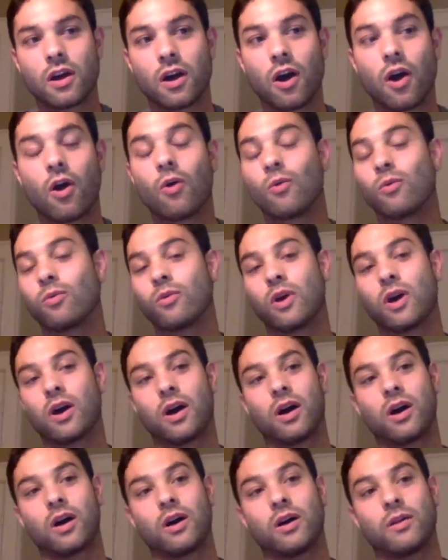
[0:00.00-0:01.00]
Oh,
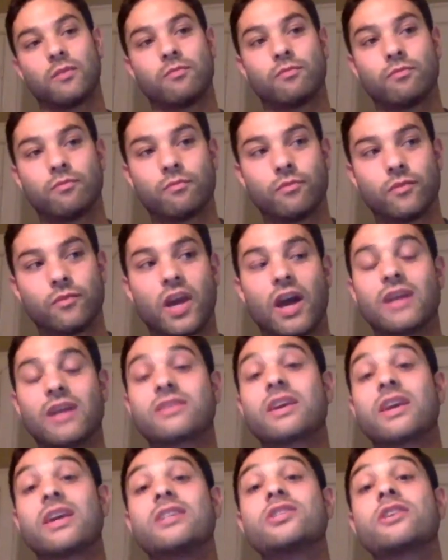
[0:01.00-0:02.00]
yeah,
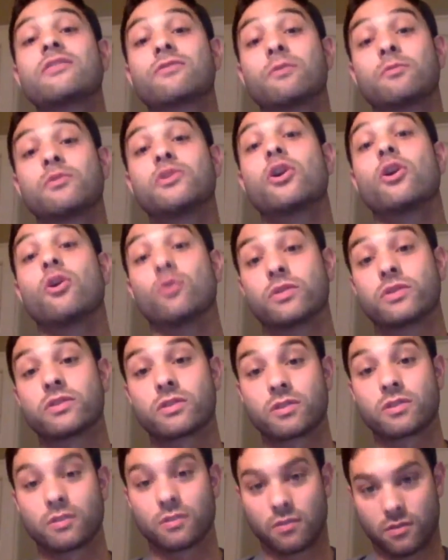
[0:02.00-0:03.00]
it's AJ from
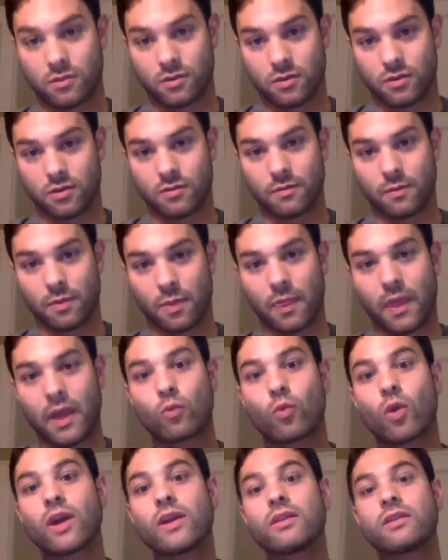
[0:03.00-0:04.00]
Toast.
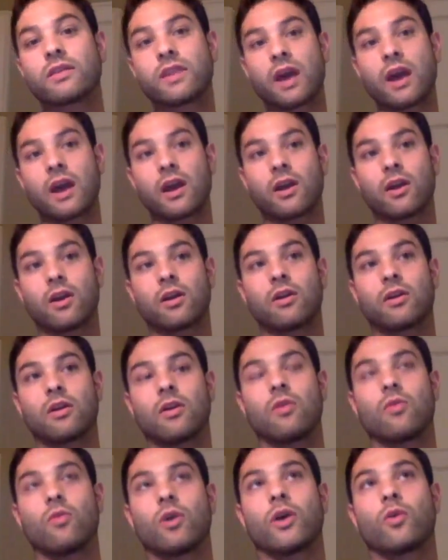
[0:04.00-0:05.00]
And right there,
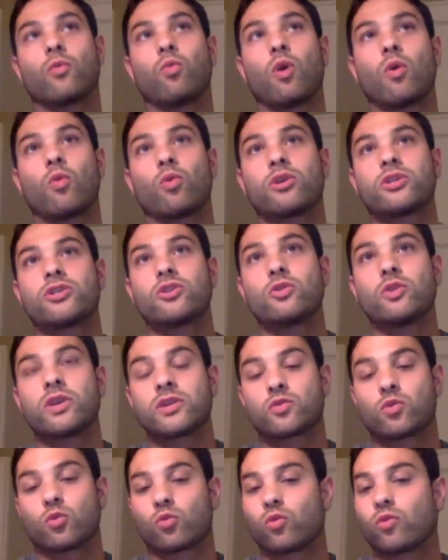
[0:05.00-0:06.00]
like what we're doing
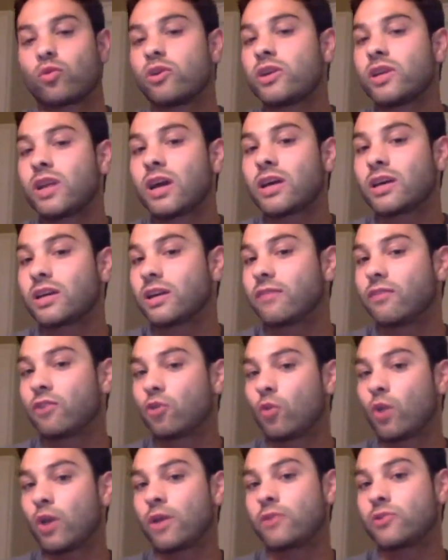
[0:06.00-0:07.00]
is we're really not giving
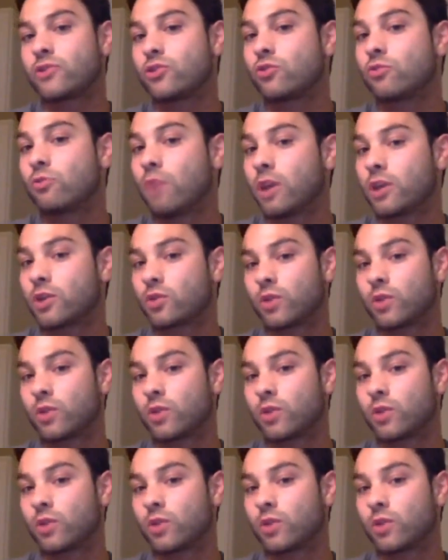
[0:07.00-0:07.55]
away too much.